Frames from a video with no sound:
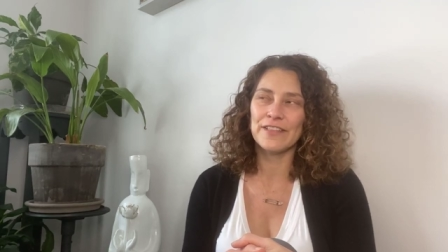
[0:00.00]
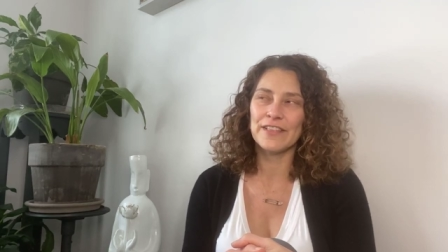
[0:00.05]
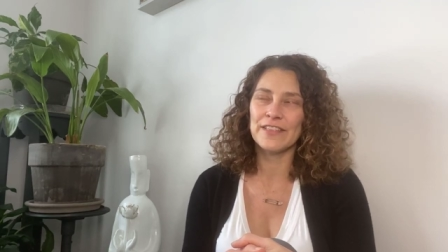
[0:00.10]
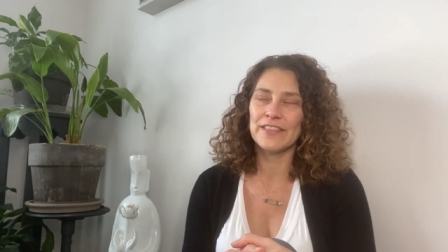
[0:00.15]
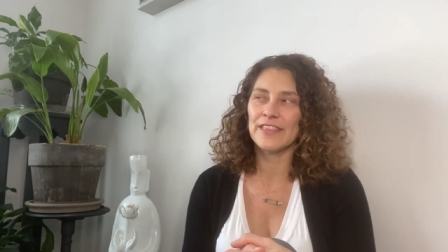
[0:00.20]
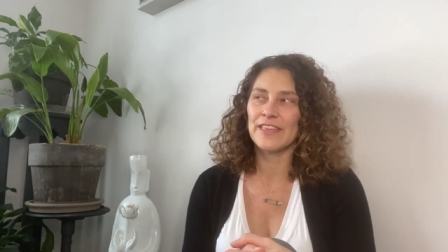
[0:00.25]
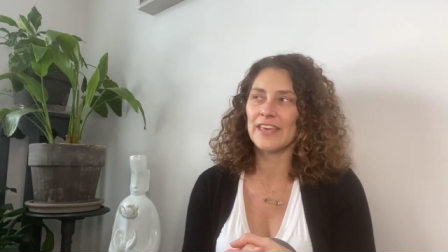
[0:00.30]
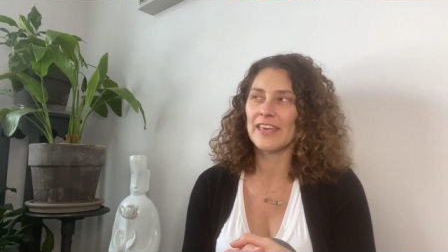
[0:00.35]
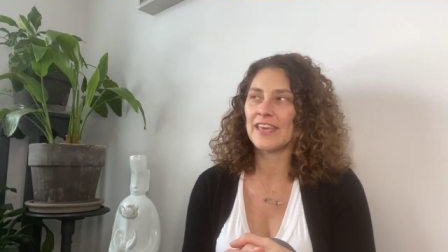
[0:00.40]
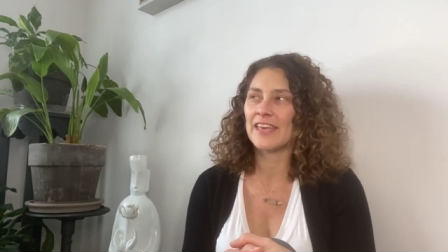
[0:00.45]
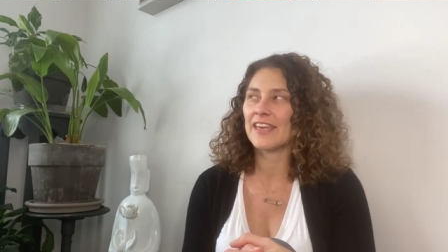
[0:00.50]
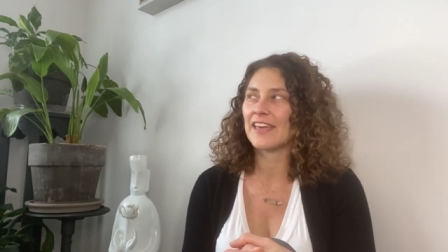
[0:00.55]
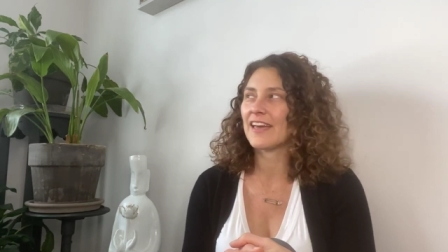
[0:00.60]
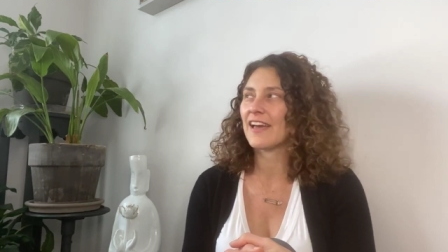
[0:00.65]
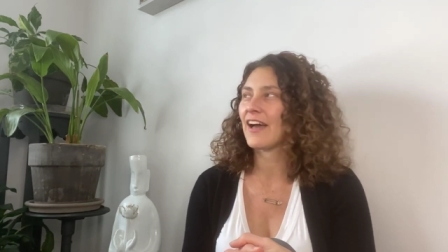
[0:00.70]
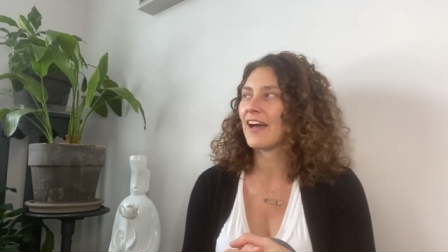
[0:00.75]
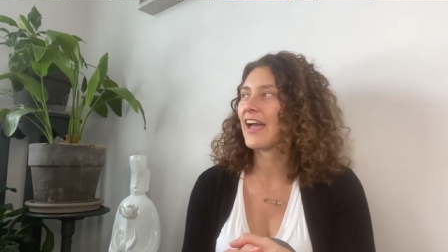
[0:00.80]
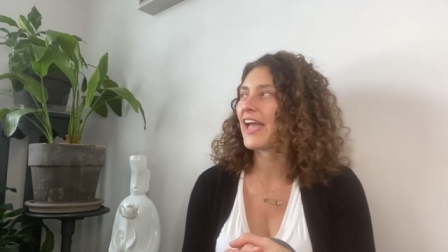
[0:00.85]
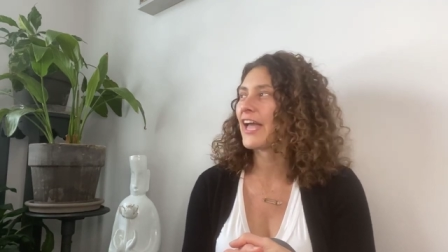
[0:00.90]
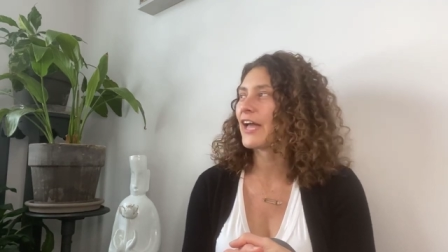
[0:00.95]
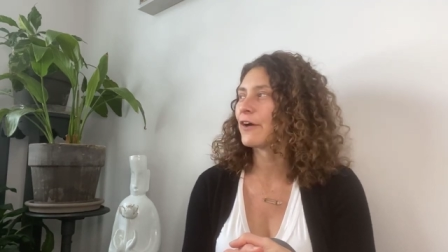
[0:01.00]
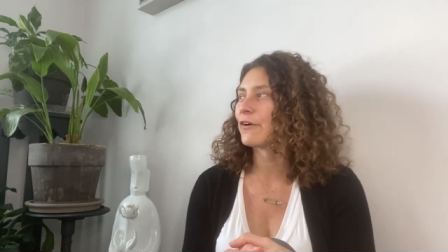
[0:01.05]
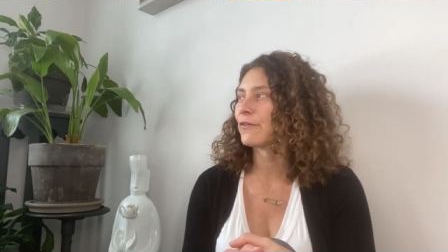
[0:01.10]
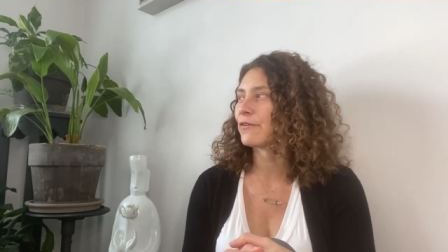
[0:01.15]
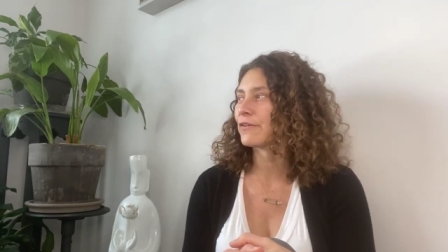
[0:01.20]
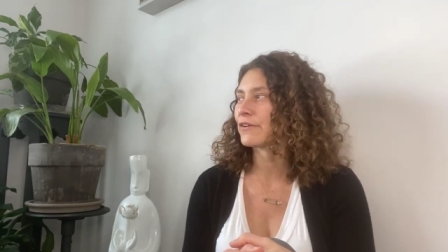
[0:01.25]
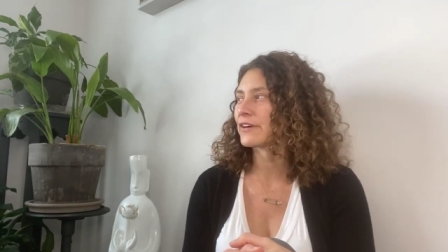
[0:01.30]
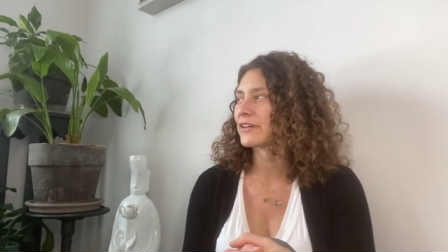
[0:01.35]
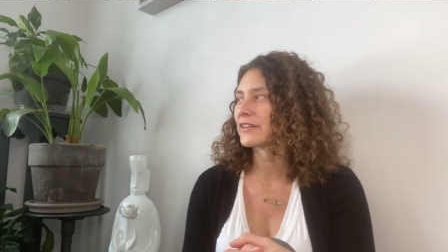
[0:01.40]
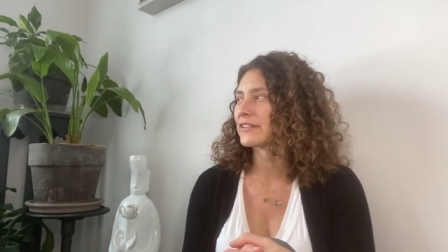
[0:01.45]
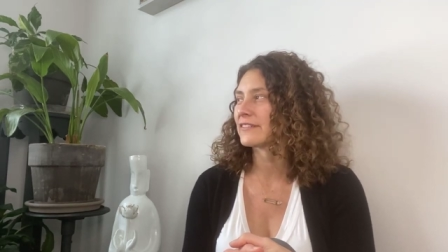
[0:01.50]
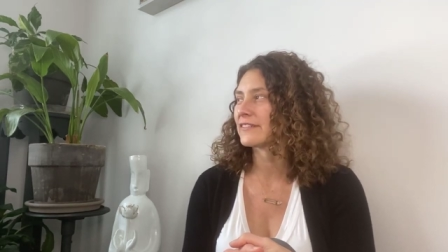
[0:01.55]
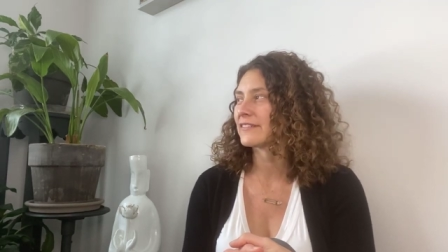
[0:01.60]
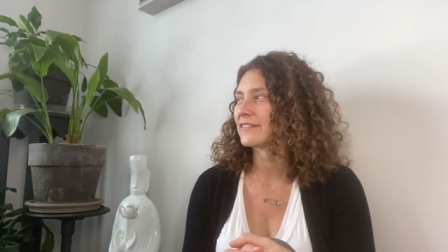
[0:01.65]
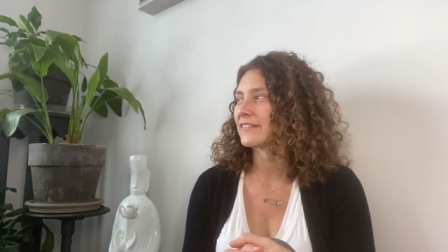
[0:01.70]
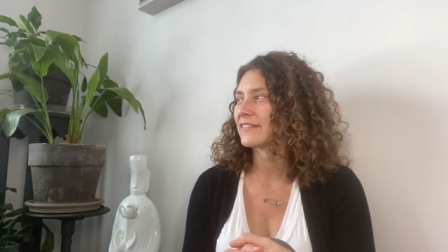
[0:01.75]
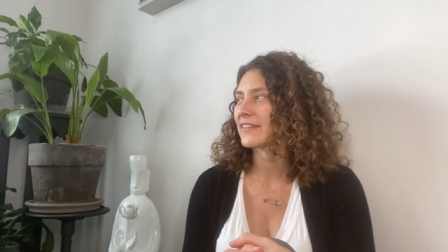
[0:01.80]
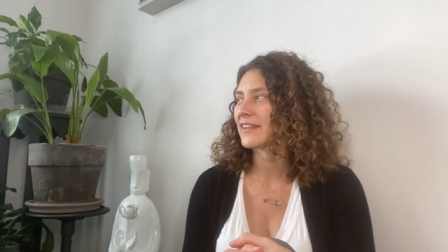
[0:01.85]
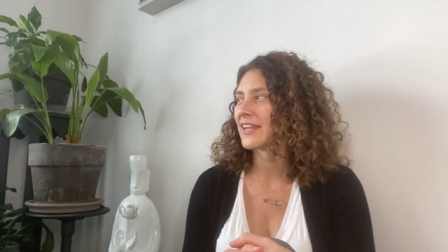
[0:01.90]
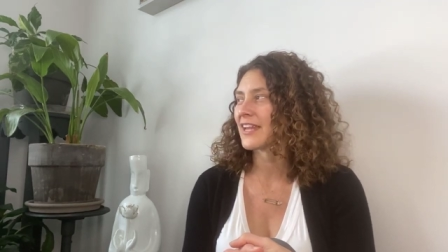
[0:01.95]
the acorn
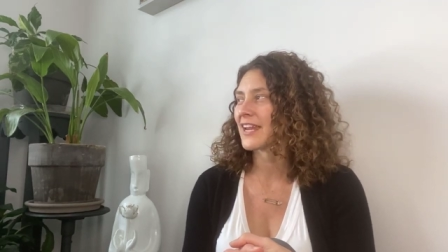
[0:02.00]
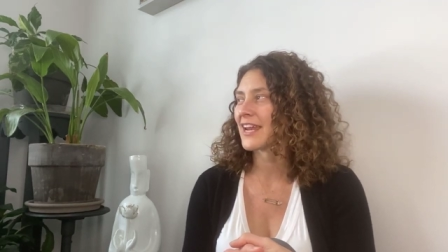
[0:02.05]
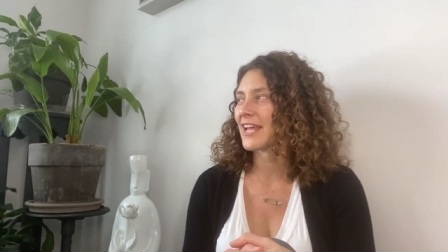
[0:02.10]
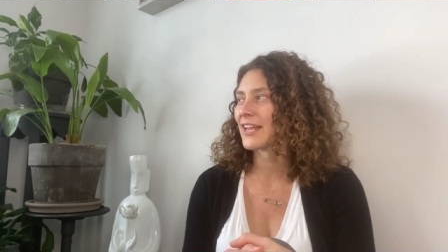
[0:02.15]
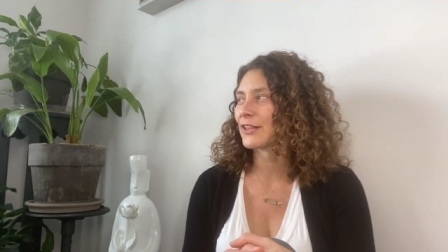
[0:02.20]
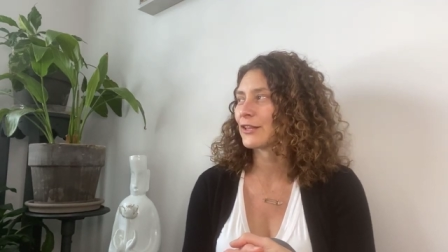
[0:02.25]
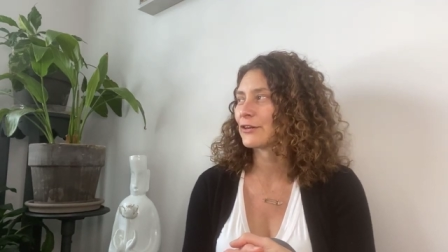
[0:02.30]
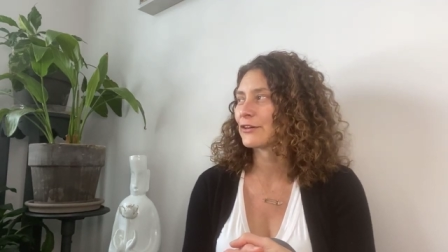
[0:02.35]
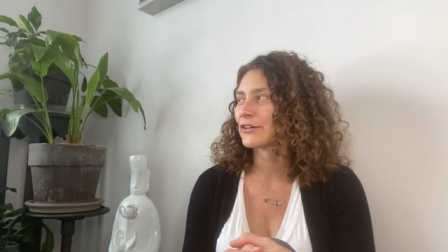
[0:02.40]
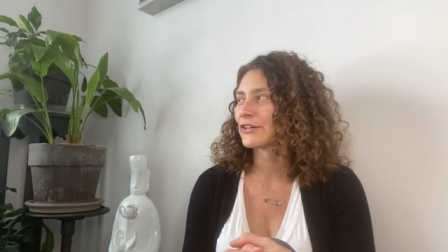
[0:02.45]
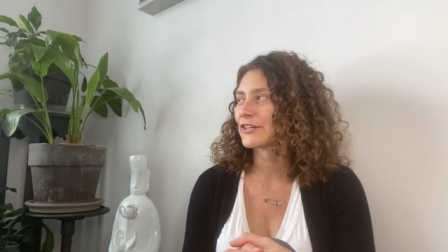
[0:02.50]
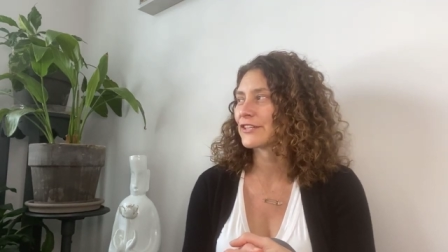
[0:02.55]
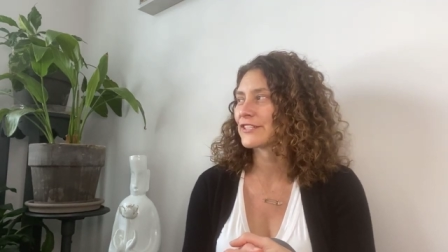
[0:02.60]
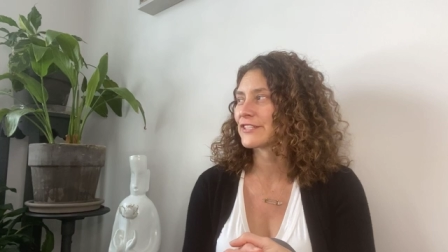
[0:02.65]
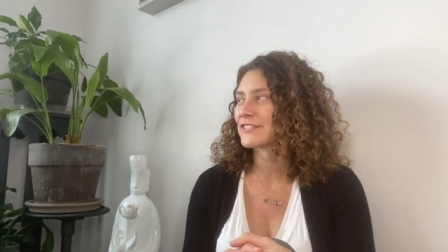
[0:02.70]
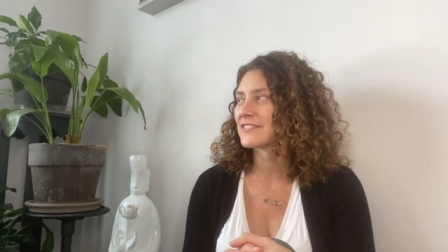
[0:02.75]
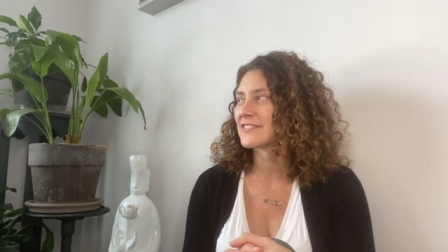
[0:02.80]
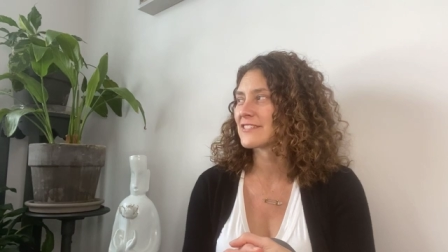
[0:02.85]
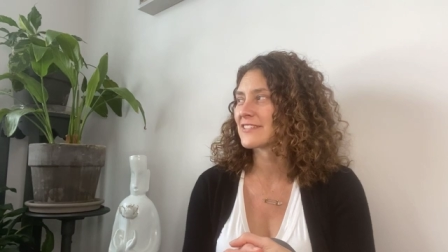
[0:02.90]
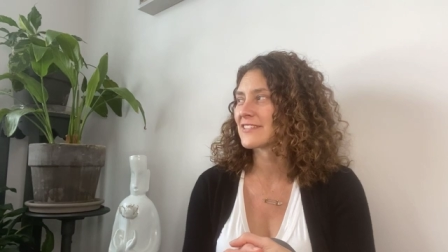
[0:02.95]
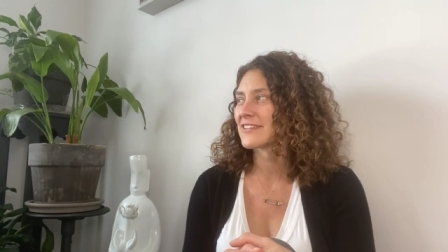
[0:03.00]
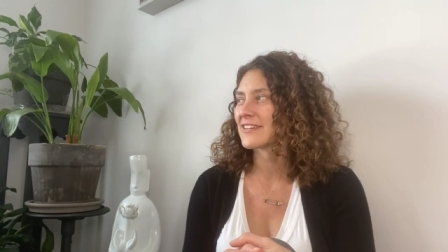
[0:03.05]
that I learned